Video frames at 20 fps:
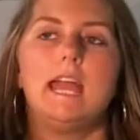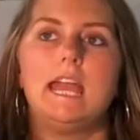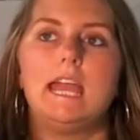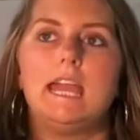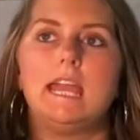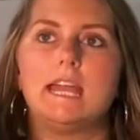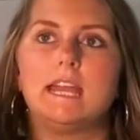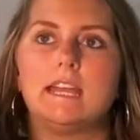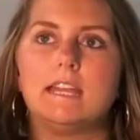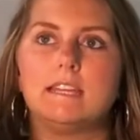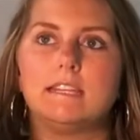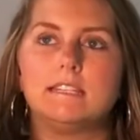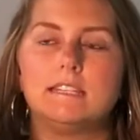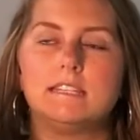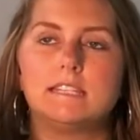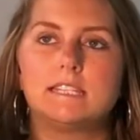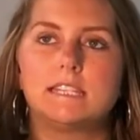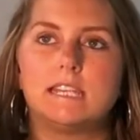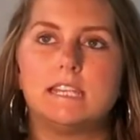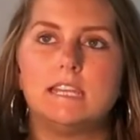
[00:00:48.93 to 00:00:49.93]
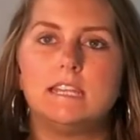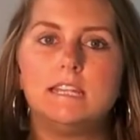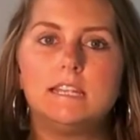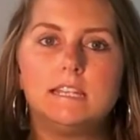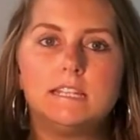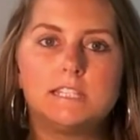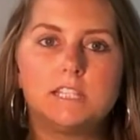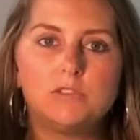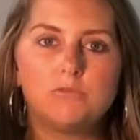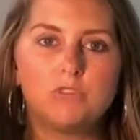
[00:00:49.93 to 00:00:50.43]
And it
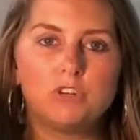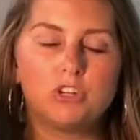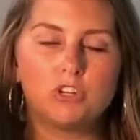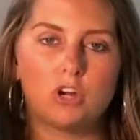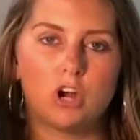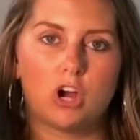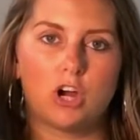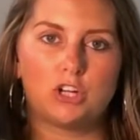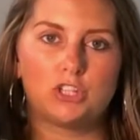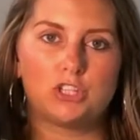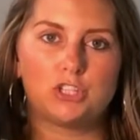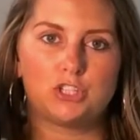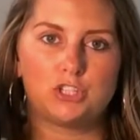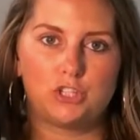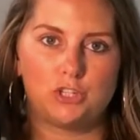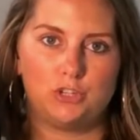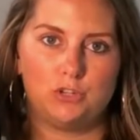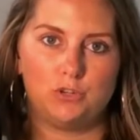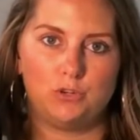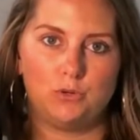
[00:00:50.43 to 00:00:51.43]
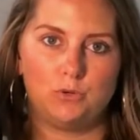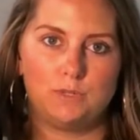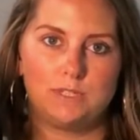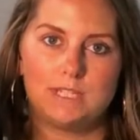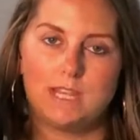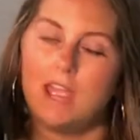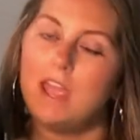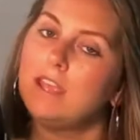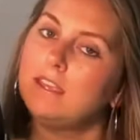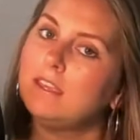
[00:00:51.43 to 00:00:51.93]
is in regards to
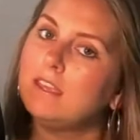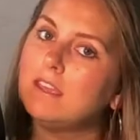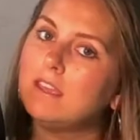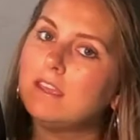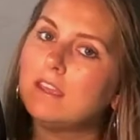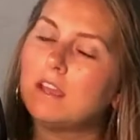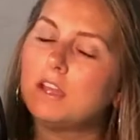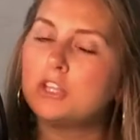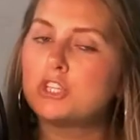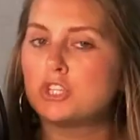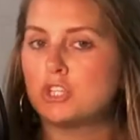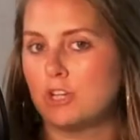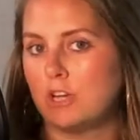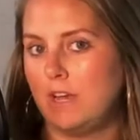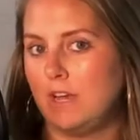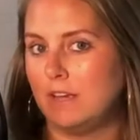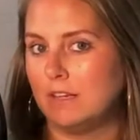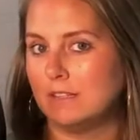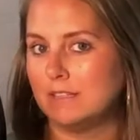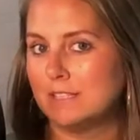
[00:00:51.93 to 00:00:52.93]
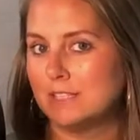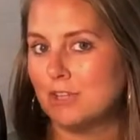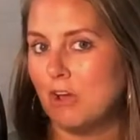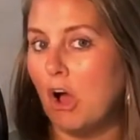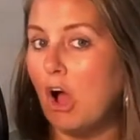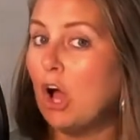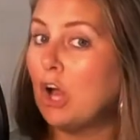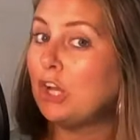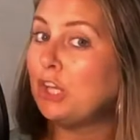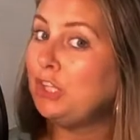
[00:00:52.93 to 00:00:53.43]
taking a chance
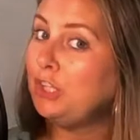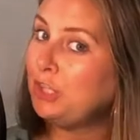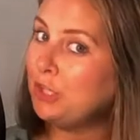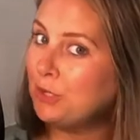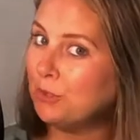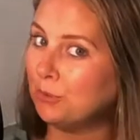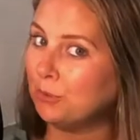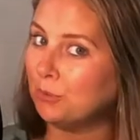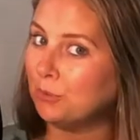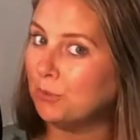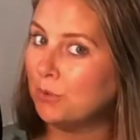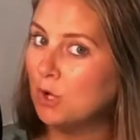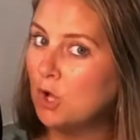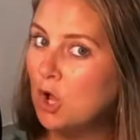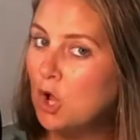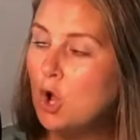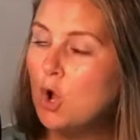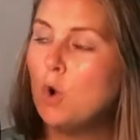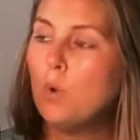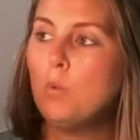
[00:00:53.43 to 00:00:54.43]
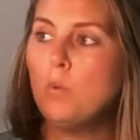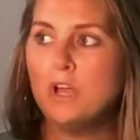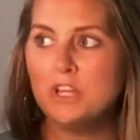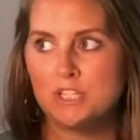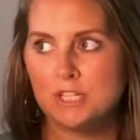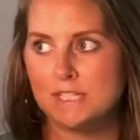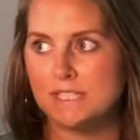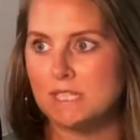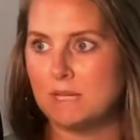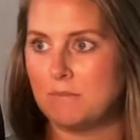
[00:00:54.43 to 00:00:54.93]
on you,
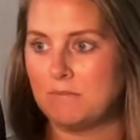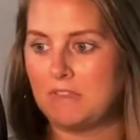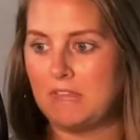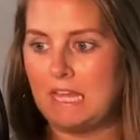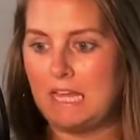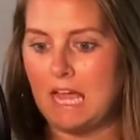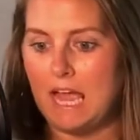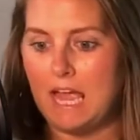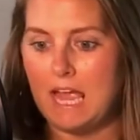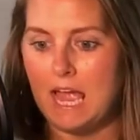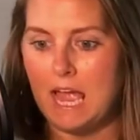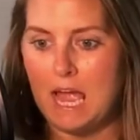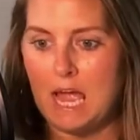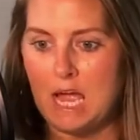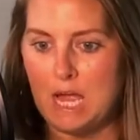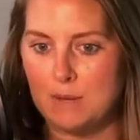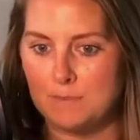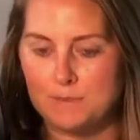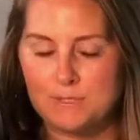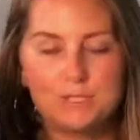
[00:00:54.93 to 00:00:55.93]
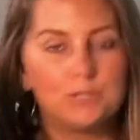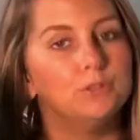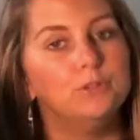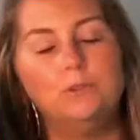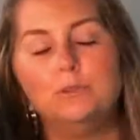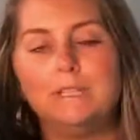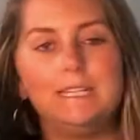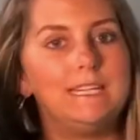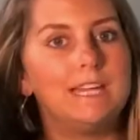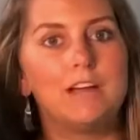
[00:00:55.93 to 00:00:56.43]
which is something I
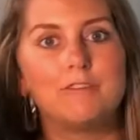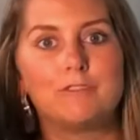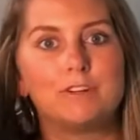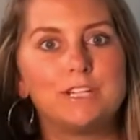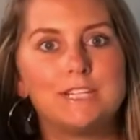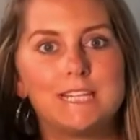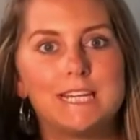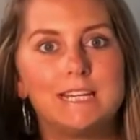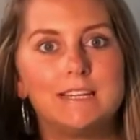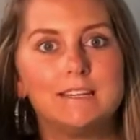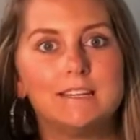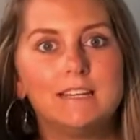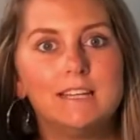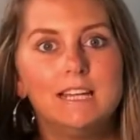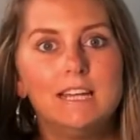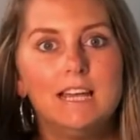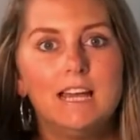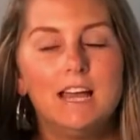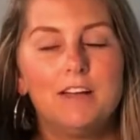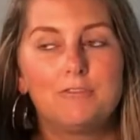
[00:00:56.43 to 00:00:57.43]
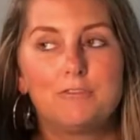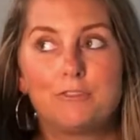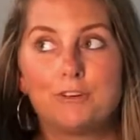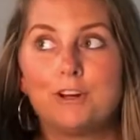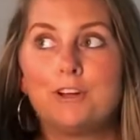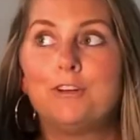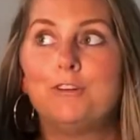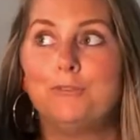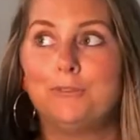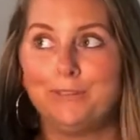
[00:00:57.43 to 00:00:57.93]
absolutely never did for
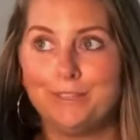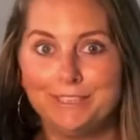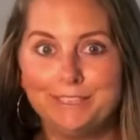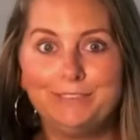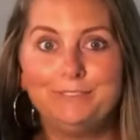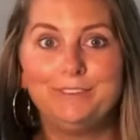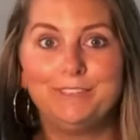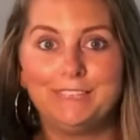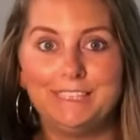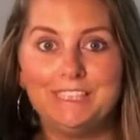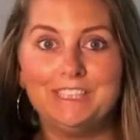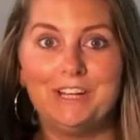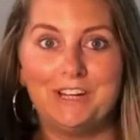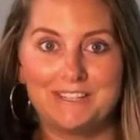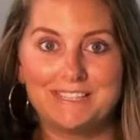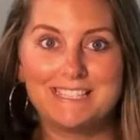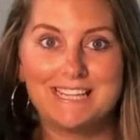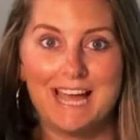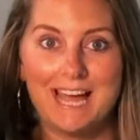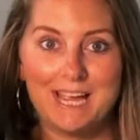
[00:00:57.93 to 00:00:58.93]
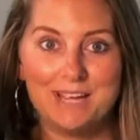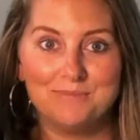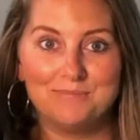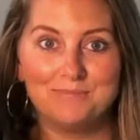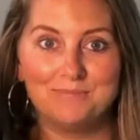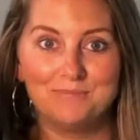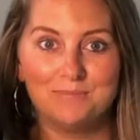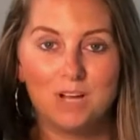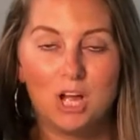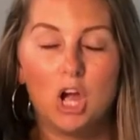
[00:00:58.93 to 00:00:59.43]
a really, really long
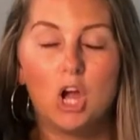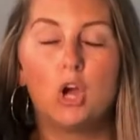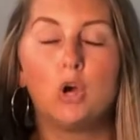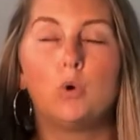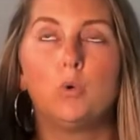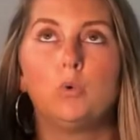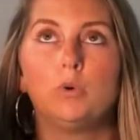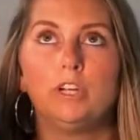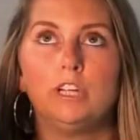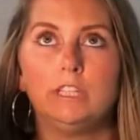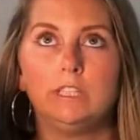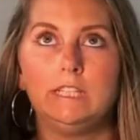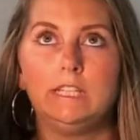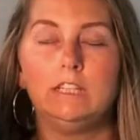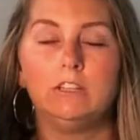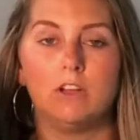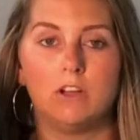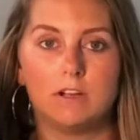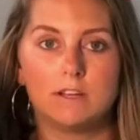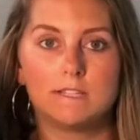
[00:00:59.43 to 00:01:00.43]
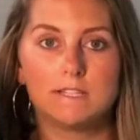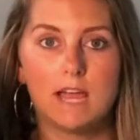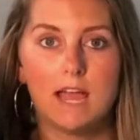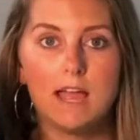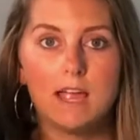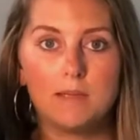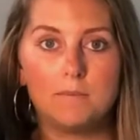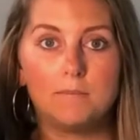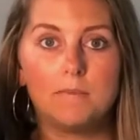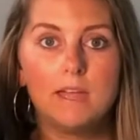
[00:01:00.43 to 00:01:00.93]
time. A really long
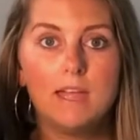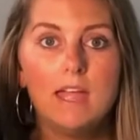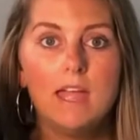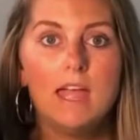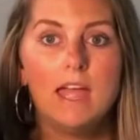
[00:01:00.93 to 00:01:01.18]
time.